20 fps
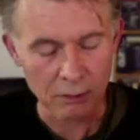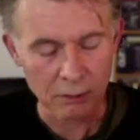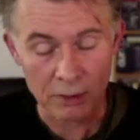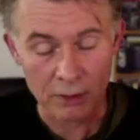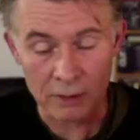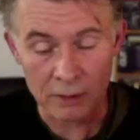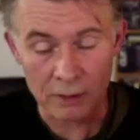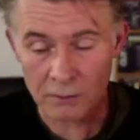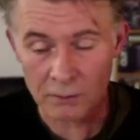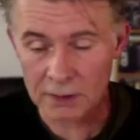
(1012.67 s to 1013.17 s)

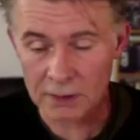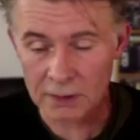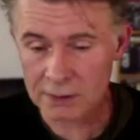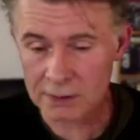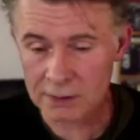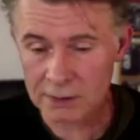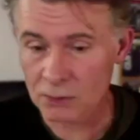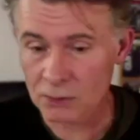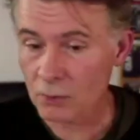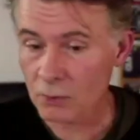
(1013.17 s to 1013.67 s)
even a
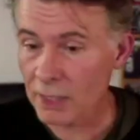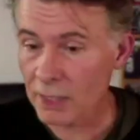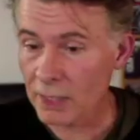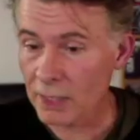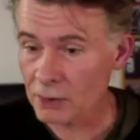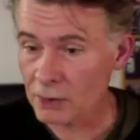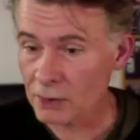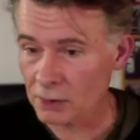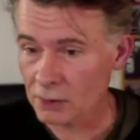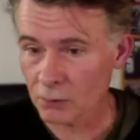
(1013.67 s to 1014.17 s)

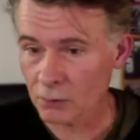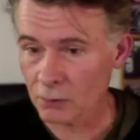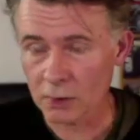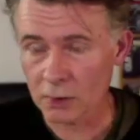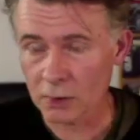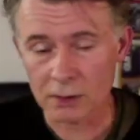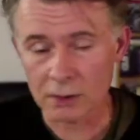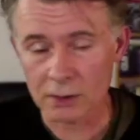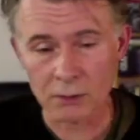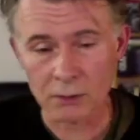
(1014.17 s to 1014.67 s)
situation.
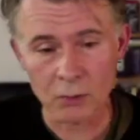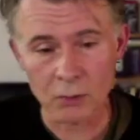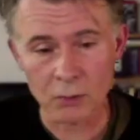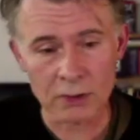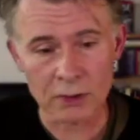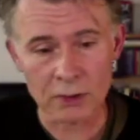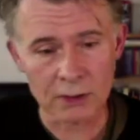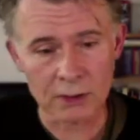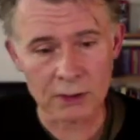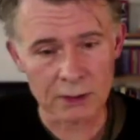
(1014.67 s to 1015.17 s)

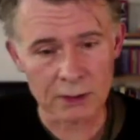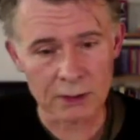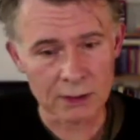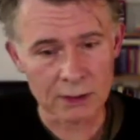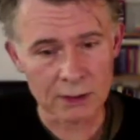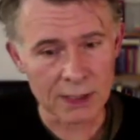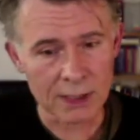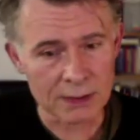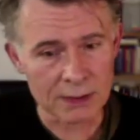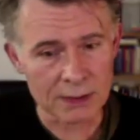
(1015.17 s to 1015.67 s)
What
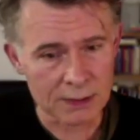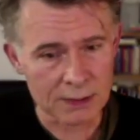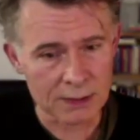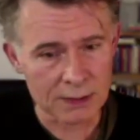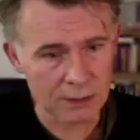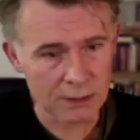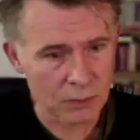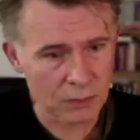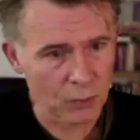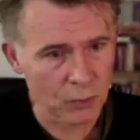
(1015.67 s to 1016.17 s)
does
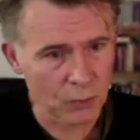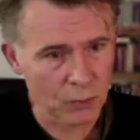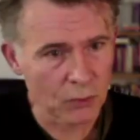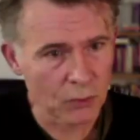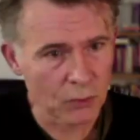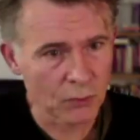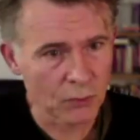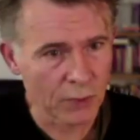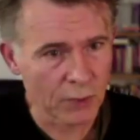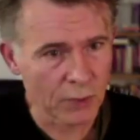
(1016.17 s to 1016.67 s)
this
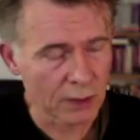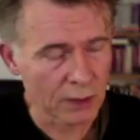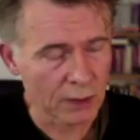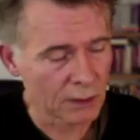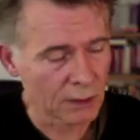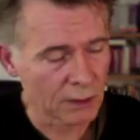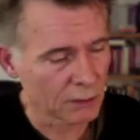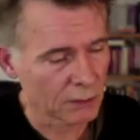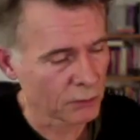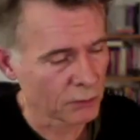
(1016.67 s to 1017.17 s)

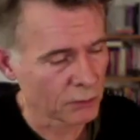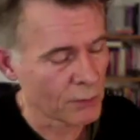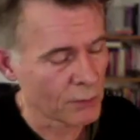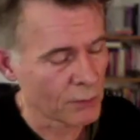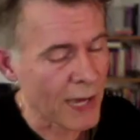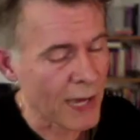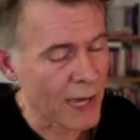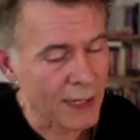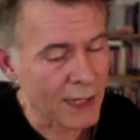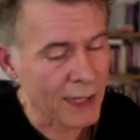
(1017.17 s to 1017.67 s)
movement
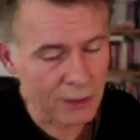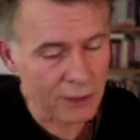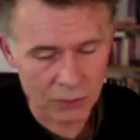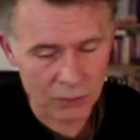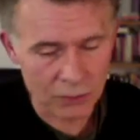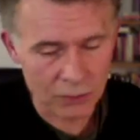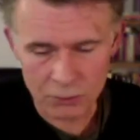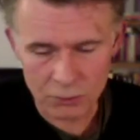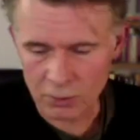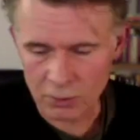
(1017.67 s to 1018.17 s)
remind
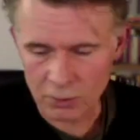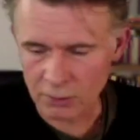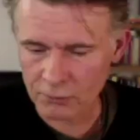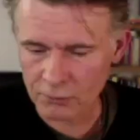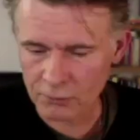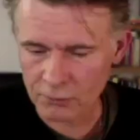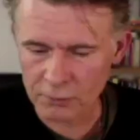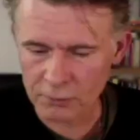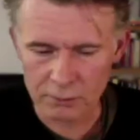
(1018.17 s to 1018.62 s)
you of?